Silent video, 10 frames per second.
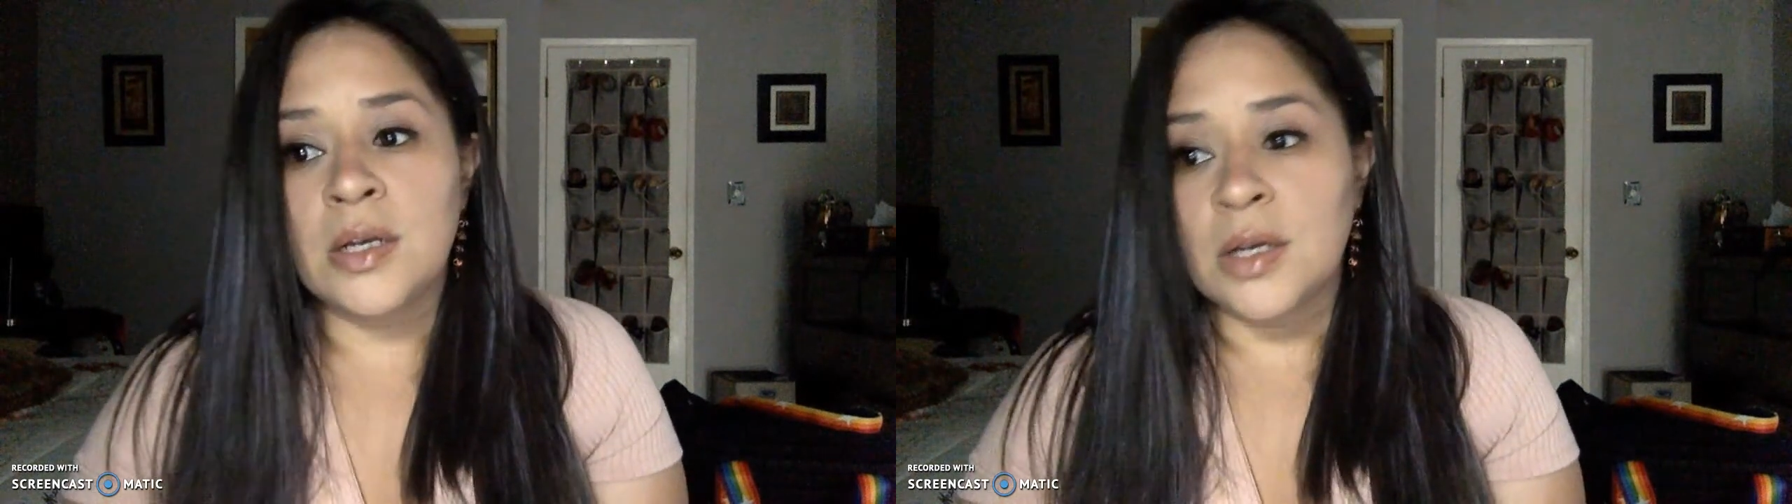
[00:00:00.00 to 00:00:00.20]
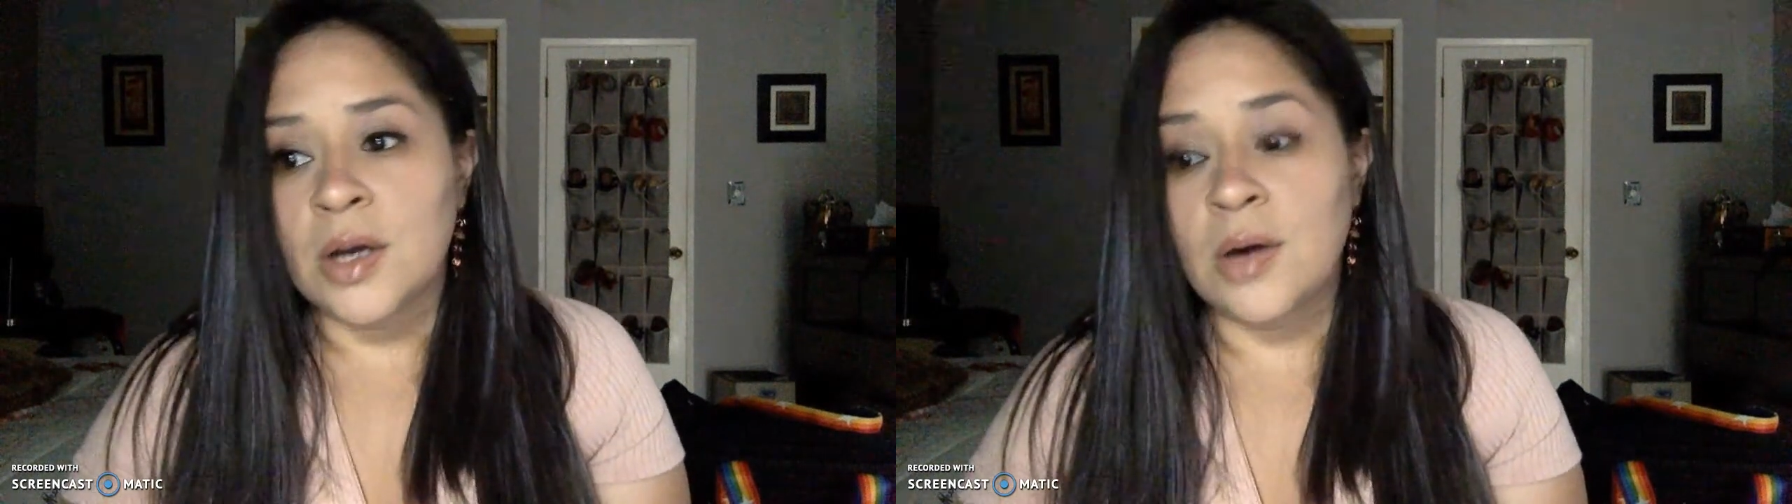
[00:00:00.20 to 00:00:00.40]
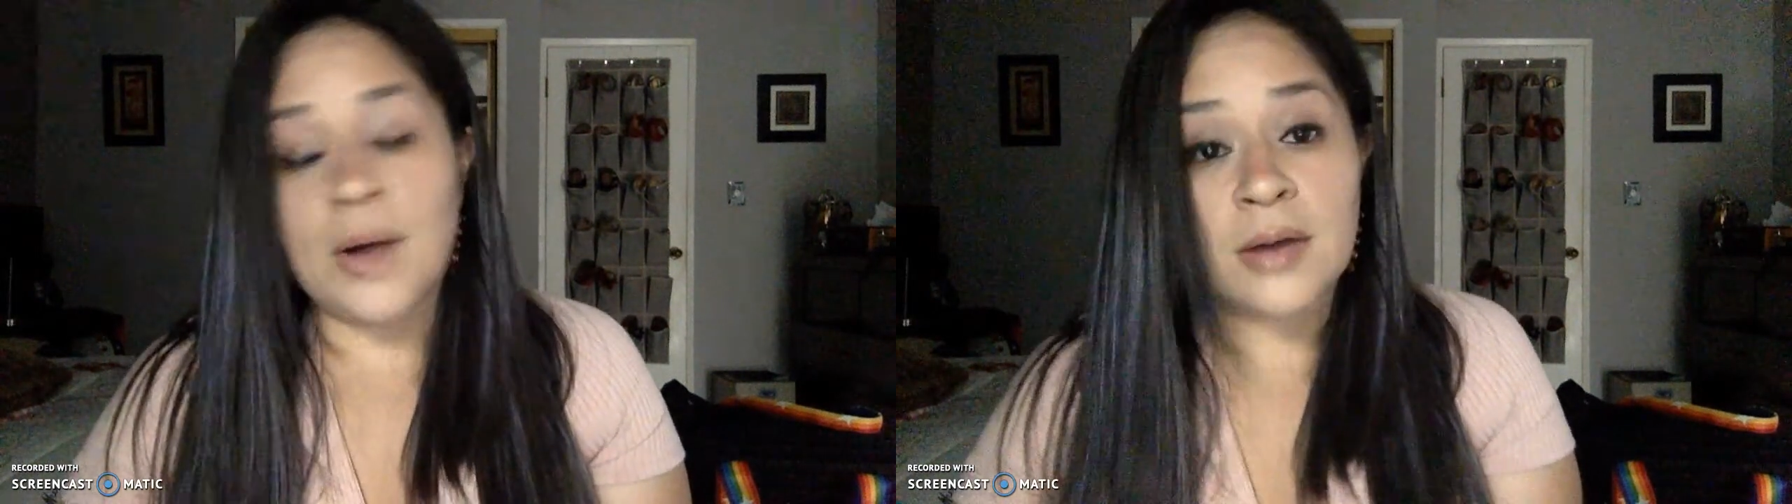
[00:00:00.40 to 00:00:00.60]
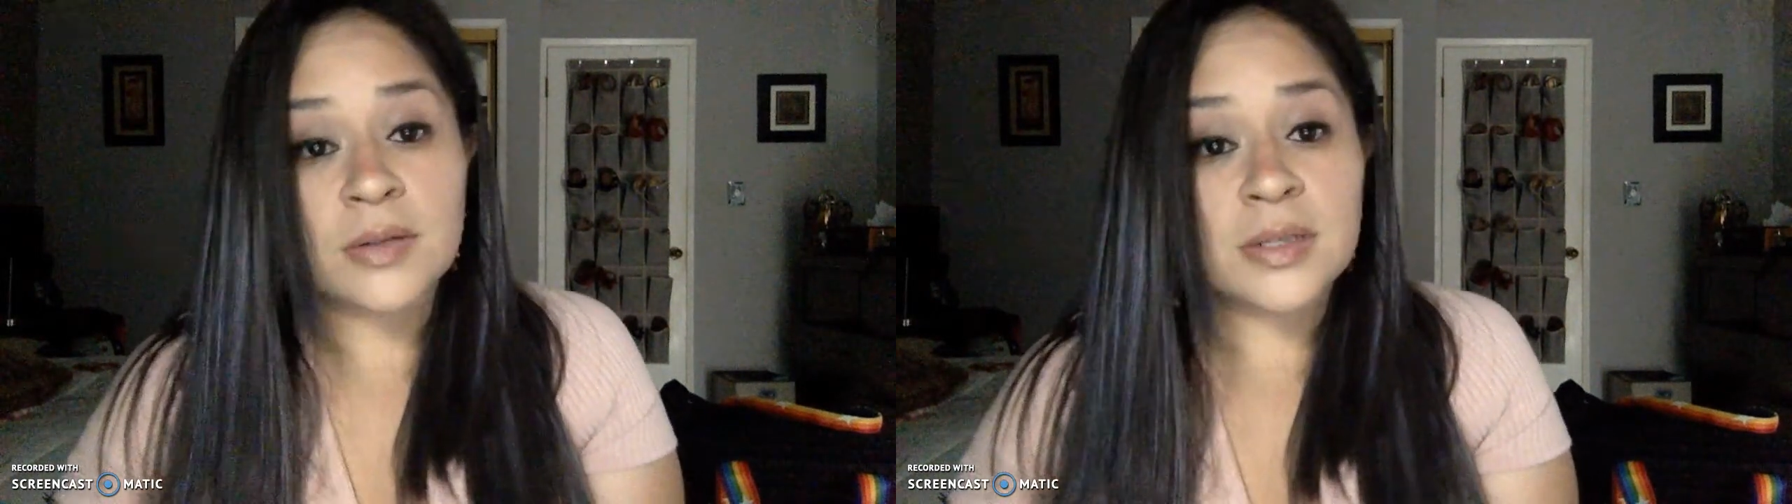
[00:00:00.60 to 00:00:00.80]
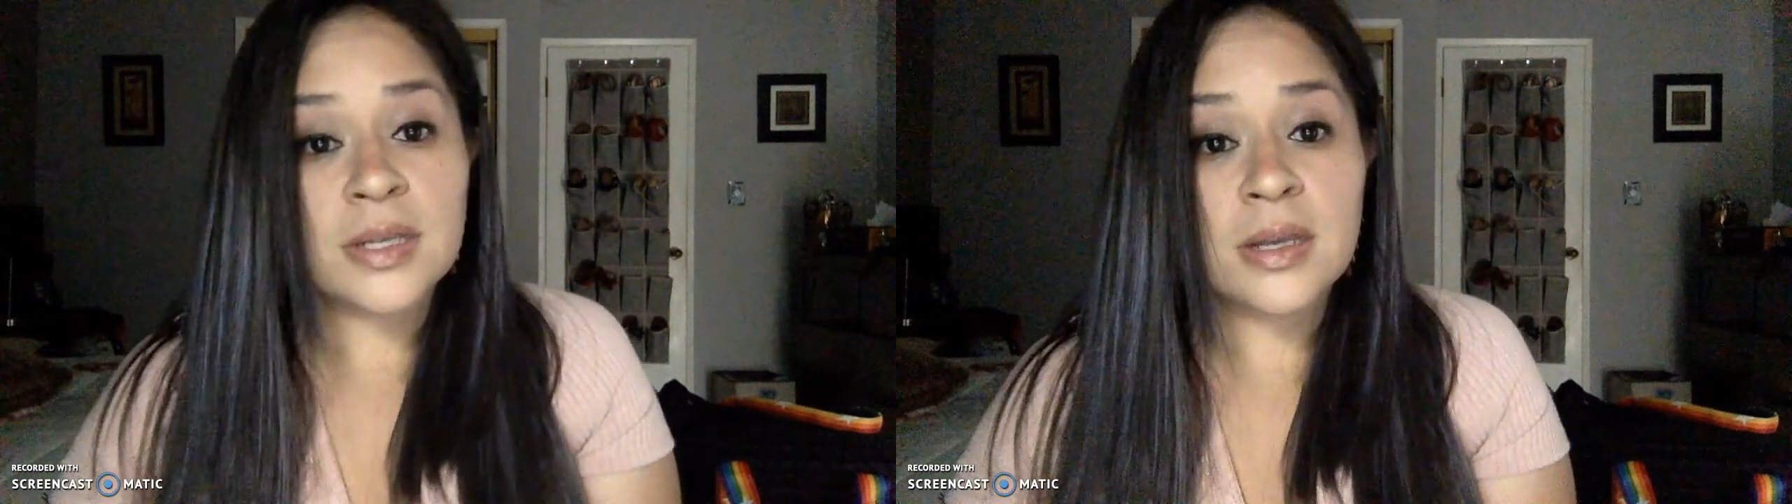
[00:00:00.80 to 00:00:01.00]
Go
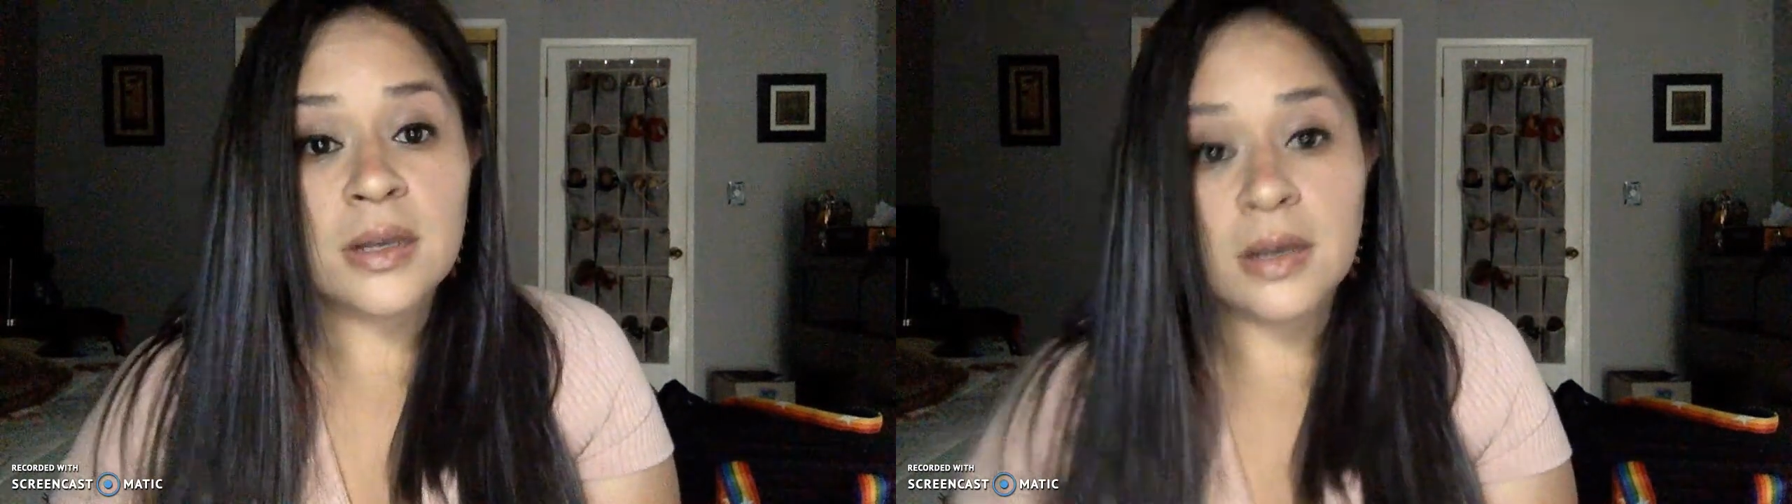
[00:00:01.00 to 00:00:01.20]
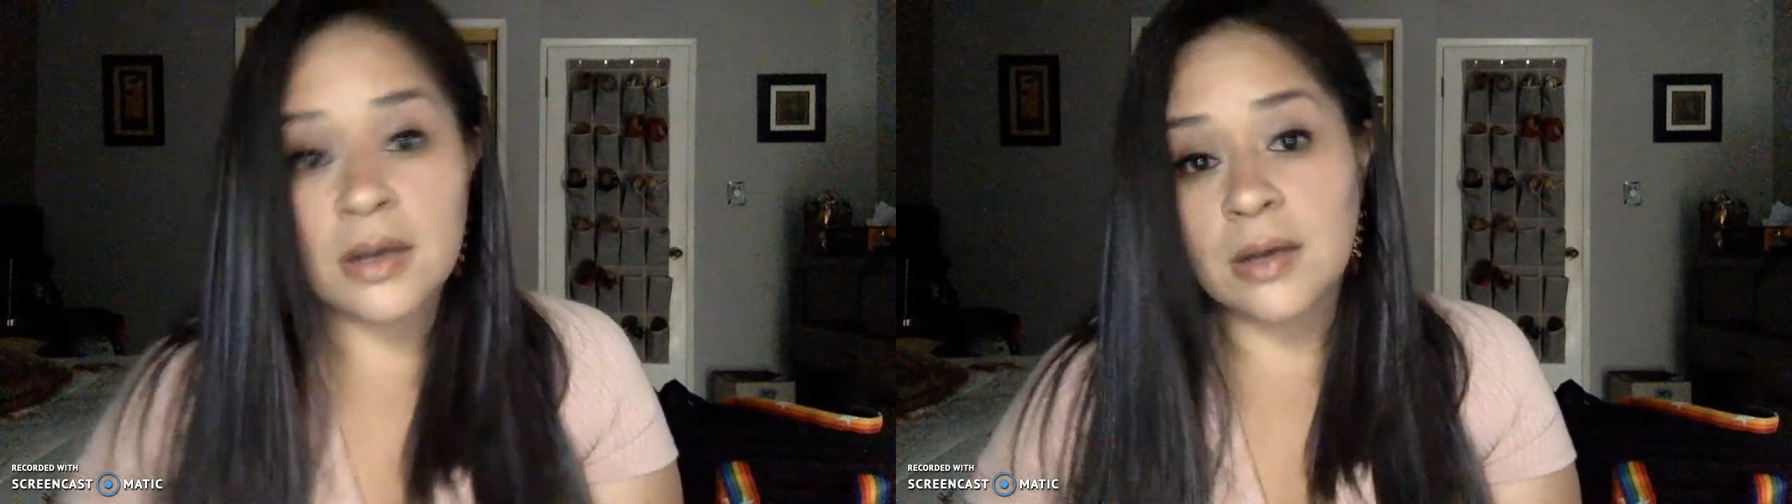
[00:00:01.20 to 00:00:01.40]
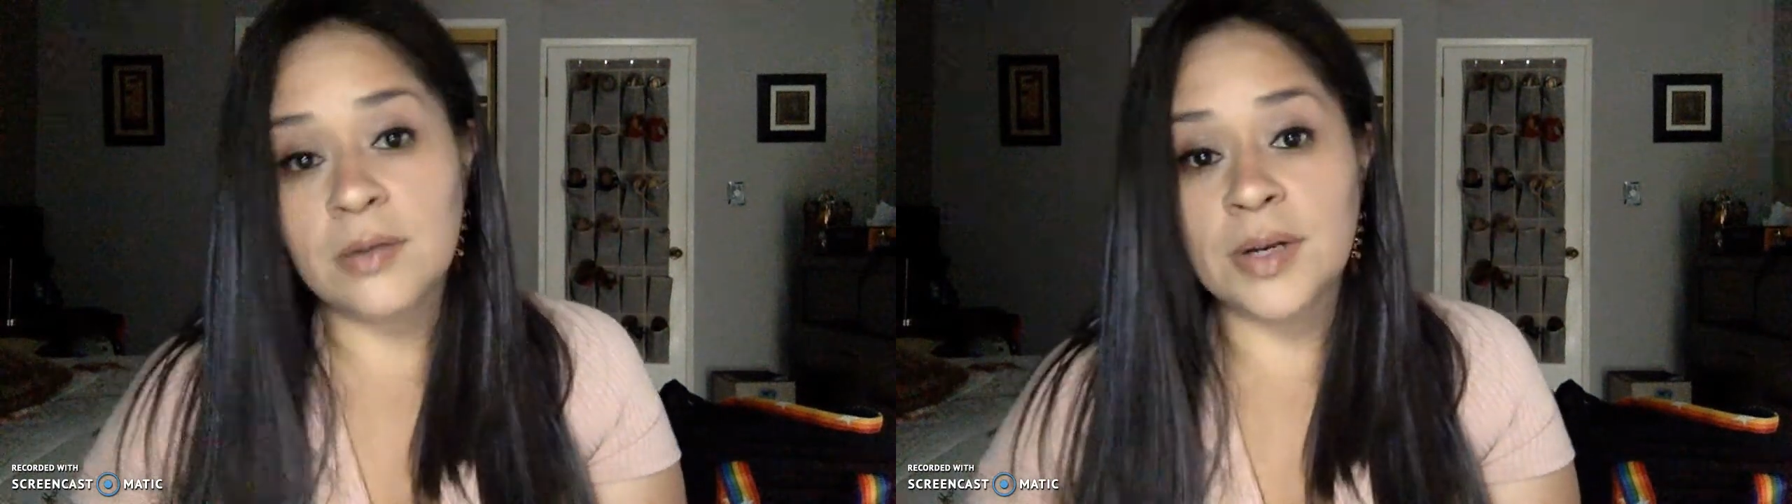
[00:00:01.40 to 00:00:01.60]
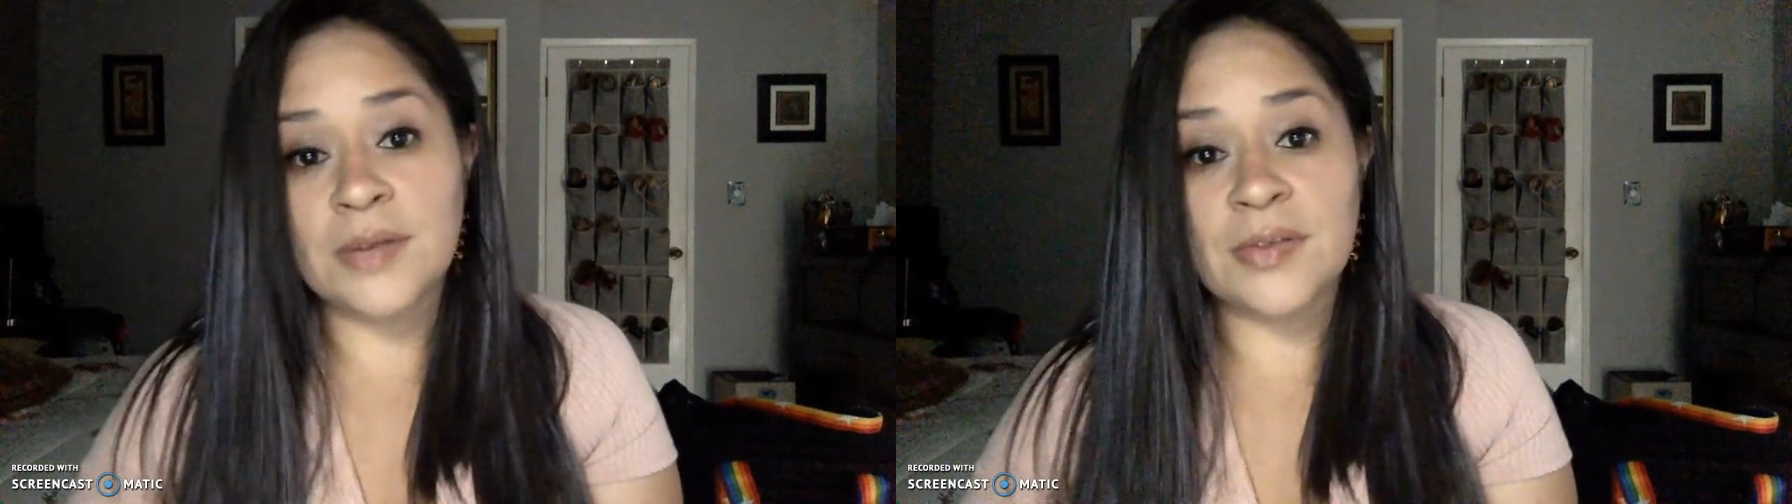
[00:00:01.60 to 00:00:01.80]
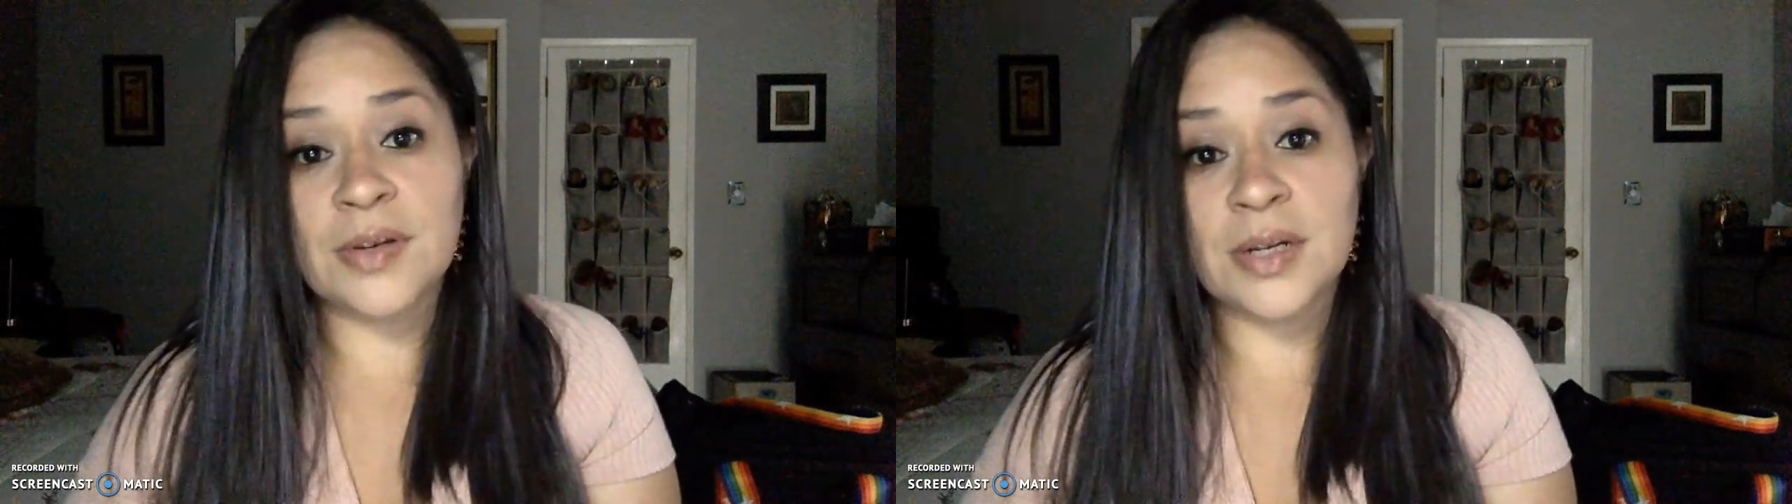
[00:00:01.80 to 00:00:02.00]
out,
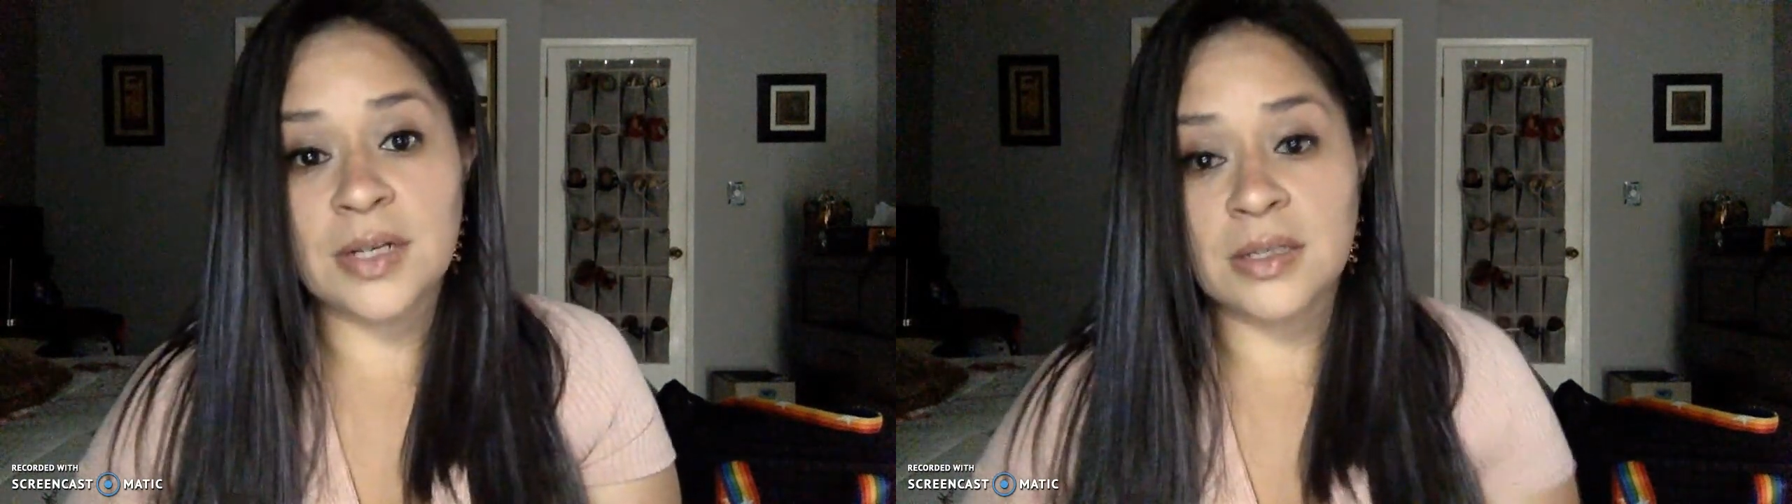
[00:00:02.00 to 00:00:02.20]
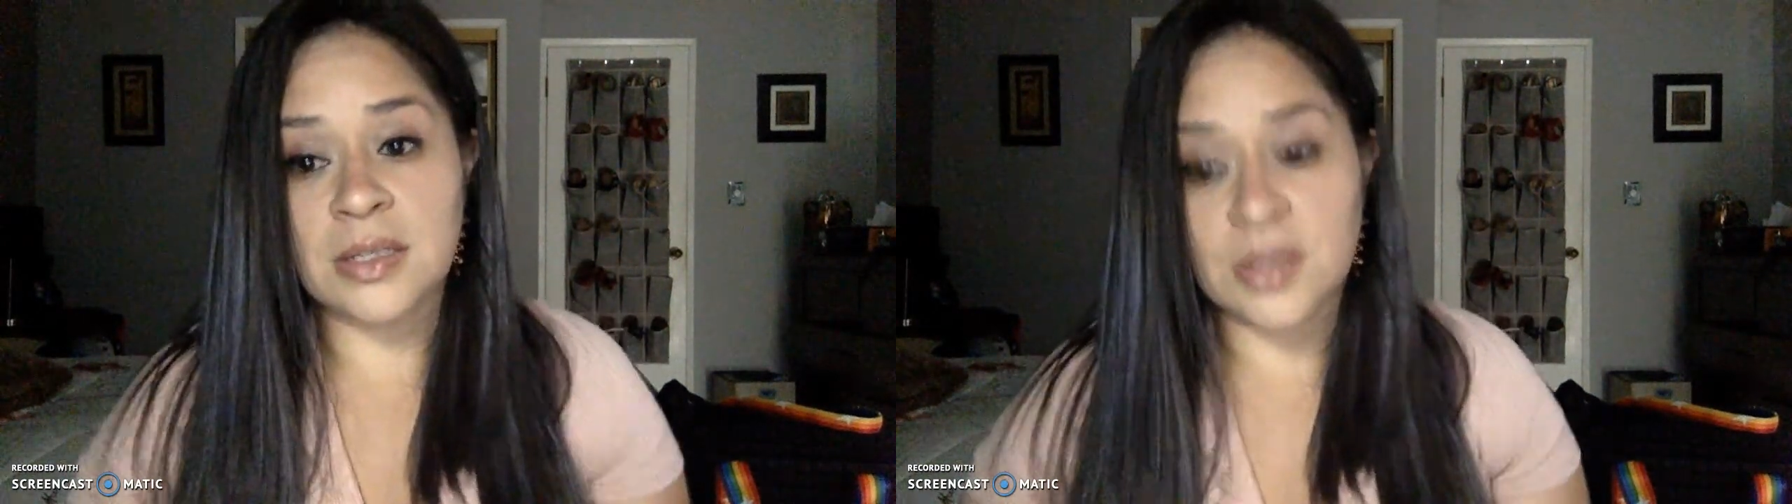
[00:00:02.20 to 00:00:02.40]
whatever it is,